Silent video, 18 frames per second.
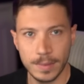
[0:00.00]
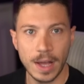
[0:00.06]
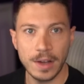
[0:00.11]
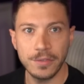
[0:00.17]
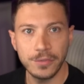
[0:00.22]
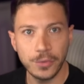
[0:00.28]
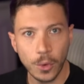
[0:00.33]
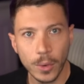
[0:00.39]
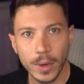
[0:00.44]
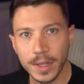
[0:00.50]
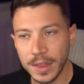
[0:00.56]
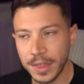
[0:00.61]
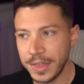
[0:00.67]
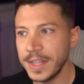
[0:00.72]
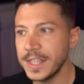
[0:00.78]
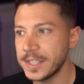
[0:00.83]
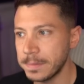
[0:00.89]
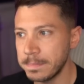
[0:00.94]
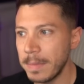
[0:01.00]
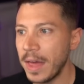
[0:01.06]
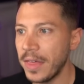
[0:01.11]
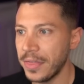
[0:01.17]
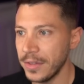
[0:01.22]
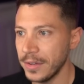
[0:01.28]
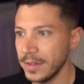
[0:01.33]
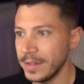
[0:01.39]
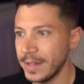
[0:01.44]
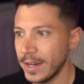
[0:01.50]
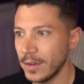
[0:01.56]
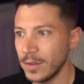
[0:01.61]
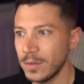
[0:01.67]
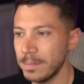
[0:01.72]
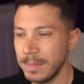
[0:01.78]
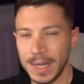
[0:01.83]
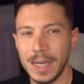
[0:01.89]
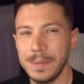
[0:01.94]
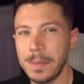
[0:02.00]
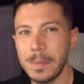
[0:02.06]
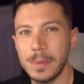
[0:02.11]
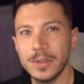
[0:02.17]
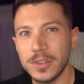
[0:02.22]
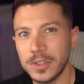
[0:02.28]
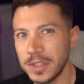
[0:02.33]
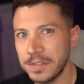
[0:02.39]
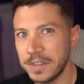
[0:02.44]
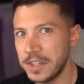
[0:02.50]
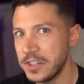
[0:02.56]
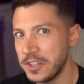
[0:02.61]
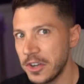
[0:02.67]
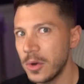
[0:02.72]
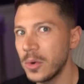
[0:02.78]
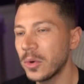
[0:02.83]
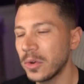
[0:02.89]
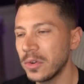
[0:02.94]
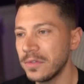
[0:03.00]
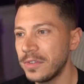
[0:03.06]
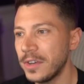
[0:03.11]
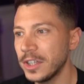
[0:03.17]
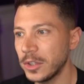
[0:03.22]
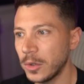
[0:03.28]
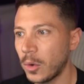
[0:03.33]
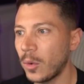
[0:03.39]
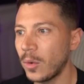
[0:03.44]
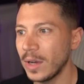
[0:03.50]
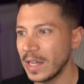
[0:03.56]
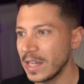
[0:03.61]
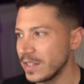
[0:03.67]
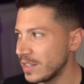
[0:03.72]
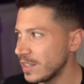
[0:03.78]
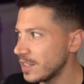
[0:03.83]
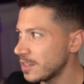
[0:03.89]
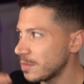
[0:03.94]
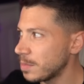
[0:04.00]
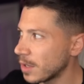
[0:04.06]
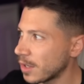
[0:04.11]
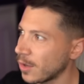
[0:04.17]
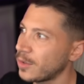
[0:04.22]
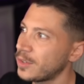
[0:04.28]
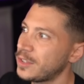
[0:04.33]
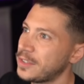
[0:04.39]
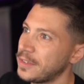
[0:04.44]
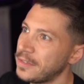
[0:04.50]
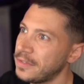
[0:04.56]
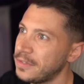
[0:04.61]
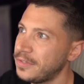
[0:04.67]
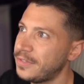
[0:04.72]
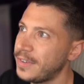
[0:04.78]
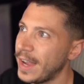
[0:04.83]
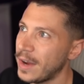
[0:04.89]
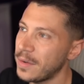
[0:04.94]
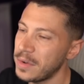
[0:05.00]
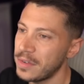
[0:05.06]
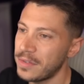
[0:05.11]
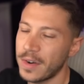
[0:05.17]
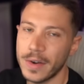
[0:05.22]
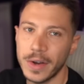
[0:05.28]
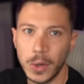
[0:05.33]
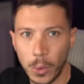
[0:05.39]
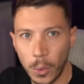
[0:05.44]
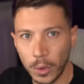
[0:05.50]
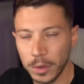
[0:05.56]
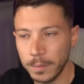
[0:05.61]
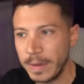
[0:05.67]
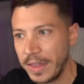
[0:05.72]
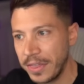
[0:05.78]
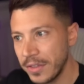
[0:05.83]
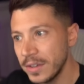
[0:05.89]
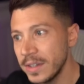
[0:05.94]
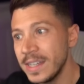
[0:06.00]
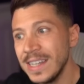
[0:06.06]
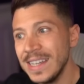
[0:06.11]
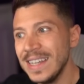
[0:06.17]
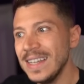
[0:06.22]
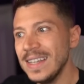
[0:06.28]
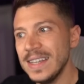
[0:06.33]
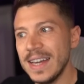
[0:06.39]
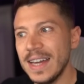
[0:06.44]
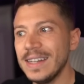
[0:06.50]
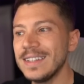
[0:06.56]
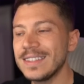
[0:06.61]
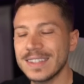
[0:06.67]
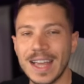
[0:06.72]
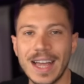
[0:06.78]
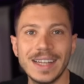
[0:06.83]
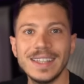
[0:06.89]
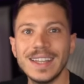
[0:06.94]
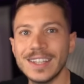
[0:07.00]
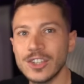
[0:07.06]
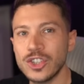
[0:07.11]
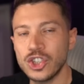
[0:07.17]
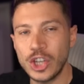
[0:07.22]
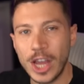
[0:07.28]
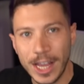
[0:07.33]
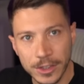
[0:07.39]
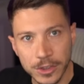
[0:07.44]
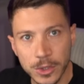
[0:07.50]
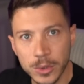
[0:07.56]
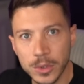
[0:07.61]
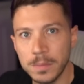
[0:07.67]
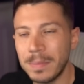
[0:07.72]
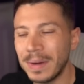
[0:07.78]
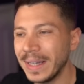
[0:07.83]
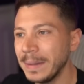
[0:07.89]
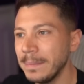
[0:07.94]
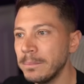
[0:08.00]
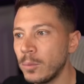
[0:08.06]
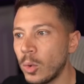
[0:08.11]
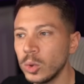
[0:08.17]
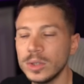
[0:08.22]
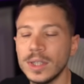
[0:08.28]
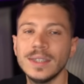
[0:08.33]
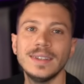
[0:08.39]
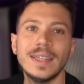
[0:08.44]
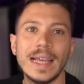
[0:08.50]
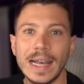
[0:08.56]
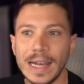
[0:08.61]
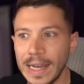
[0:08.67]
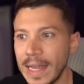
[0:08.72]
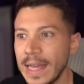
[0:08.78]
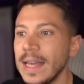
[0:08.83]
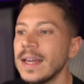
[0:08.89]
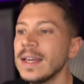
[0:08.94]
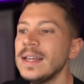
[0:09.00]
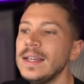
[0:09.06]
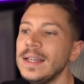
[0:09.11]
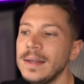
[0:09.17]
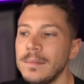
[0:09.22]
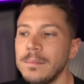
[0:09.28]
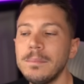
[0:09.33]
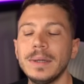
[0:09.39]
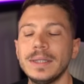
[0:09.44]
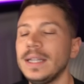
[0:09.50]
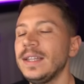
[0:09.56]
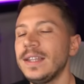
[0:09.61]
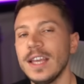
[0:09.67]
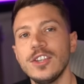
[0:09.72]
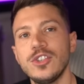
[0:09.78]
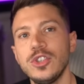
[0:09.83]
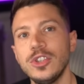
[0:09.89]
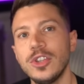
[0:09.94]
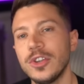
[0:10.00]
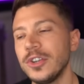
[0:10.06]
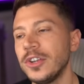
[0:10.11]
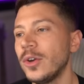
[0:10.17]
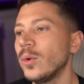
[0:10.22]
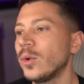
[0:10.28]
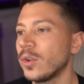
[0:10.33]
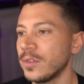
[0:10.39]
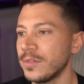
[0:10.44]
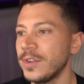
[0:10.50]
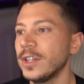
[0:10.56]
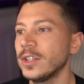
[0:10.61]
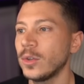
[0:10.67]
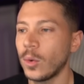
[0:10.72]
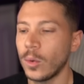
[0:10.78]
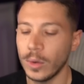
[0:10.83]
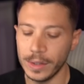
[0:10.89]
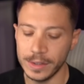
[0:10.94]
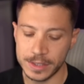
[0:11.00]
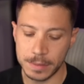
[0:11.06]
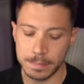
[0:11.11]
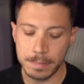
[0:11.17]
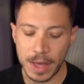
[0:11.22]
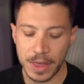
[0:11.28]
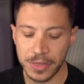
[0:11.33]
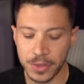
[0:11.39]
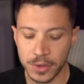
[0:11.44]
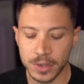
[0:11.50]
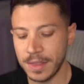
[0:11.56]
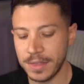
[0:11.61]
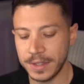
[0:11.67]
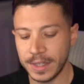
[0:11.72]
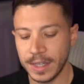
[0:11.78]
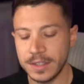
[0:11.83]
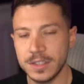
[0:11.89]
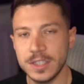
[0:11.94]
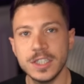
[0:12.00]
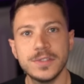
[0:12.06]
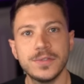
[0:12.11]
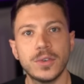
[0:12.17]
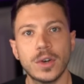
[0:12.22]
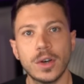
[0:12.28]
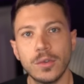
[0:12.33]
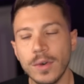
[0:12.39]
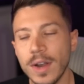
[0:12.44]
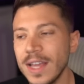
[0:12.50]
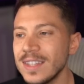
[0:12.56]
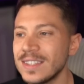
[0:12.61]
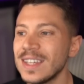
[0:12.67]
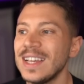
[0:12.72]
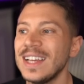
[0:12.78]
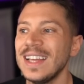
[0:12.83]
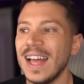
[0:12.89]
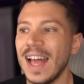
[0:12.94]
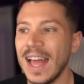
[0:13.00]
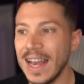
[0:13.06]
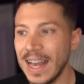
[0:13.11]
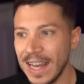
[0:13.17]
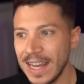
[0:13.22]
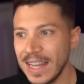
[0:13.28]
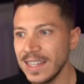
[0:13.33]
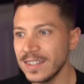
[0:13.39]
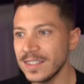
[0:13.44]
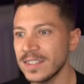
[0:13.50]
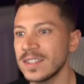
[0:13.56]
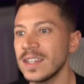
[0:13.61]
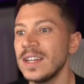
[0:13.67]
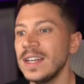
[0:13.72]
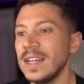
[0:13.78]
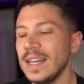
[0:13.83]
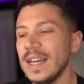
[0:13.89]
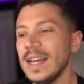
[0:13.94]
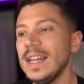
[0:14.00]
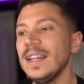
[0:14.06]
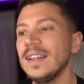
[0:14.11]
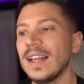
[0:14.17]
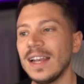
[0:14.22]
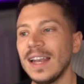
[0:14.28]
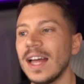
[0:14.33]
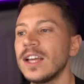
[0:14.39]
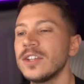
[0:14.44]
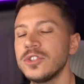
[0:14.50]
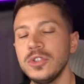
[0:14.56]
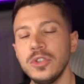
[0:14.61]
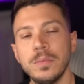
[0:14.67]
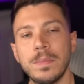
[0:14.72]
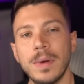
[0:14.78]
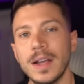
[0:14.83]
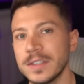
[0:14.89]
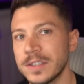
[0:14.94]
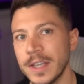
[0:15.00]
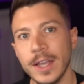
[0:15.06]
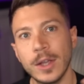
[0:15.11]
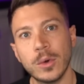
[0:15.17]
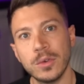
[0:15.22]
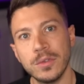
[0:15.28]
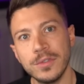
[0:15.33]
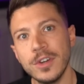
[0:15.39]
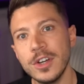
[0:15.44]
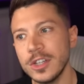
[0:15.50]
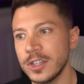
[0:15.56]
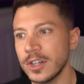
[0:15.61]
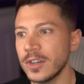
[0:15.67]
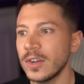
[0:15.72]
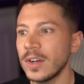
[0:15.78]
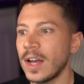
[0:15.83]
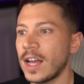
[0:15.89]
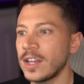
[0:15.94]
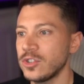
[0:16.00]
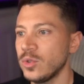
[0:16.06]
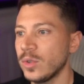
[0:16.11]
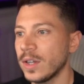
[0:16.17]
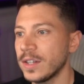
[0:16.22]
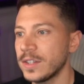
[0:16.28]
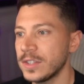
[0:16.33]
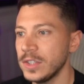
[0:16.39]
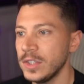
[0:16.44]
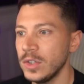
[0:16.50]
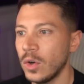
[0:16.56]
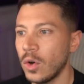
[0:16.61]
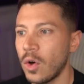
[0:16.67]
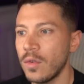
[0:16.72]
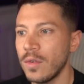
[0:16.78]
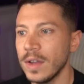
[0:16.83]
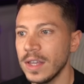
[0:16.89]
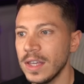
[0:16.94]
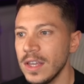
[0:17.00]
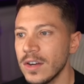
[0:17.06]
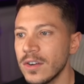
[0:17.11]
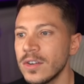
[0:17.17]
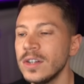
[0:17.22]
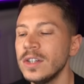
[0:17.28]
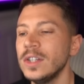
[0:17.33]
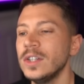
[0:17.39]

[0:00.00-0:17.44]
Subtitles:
avoid this method. Now, many people don't even know convert all exists, because it's a very old method and it's kind of shadowed by modern day link. But in case you don't know, convert all is a method that exists for arrays and lists, and it allows you to pass a converter, as you can see over here,